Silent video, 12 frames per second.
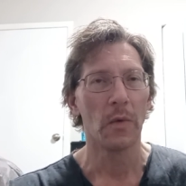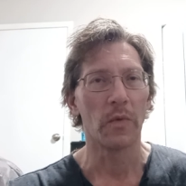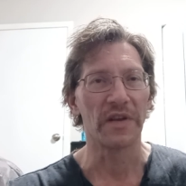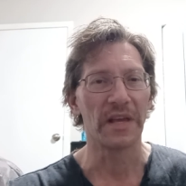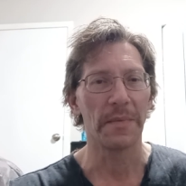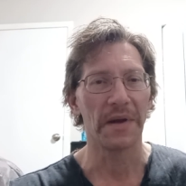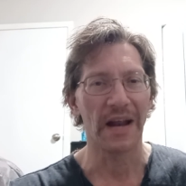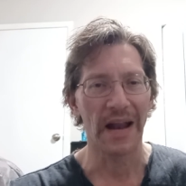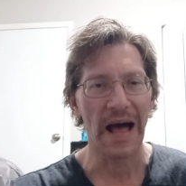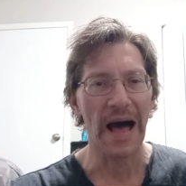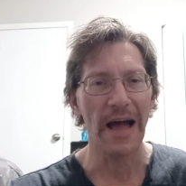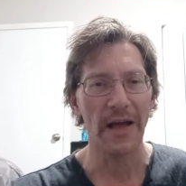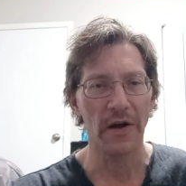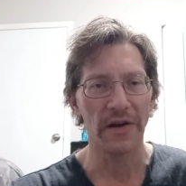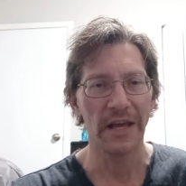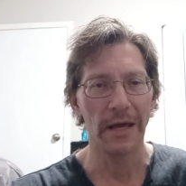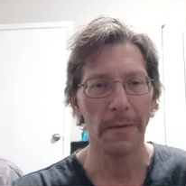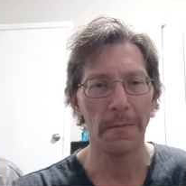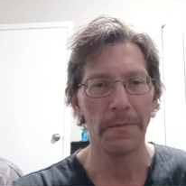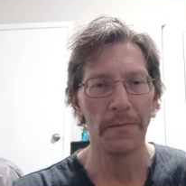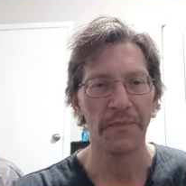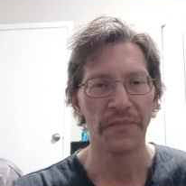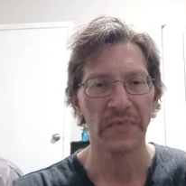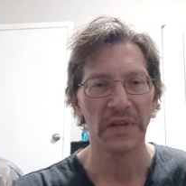were keeping an eye on him.
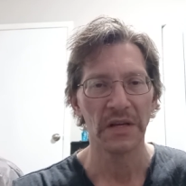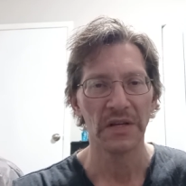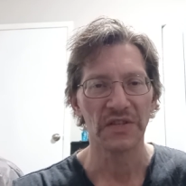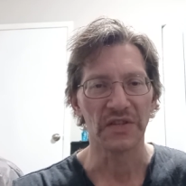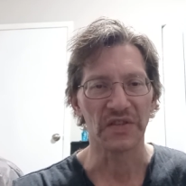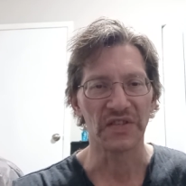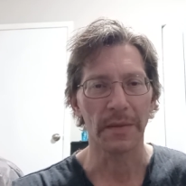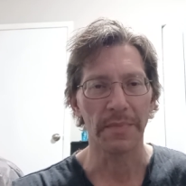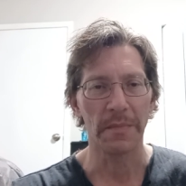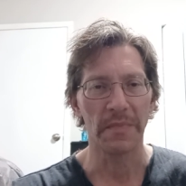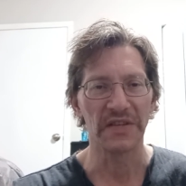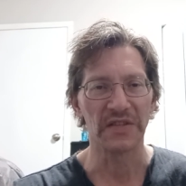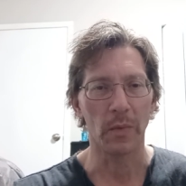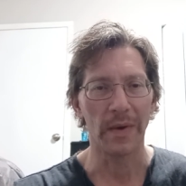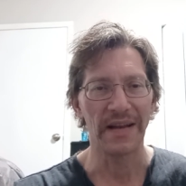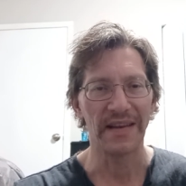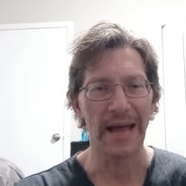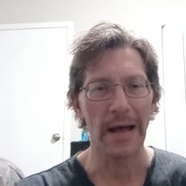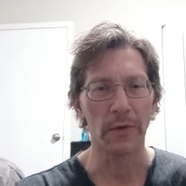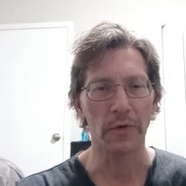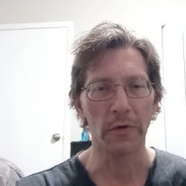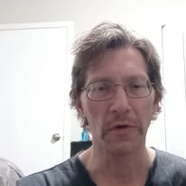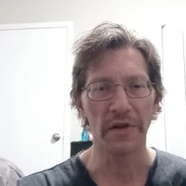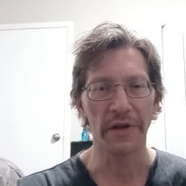So something must have went down
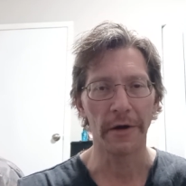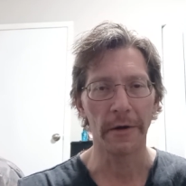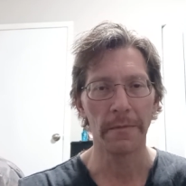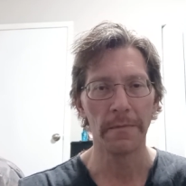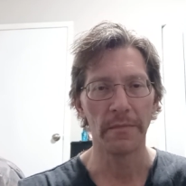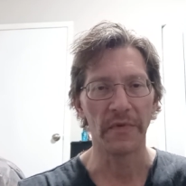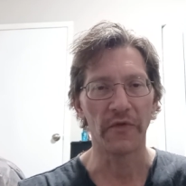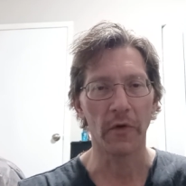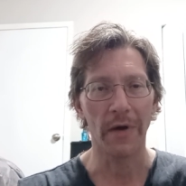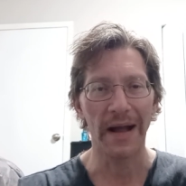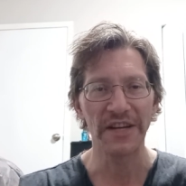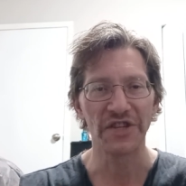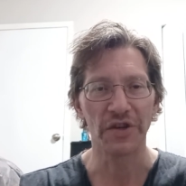earlier before I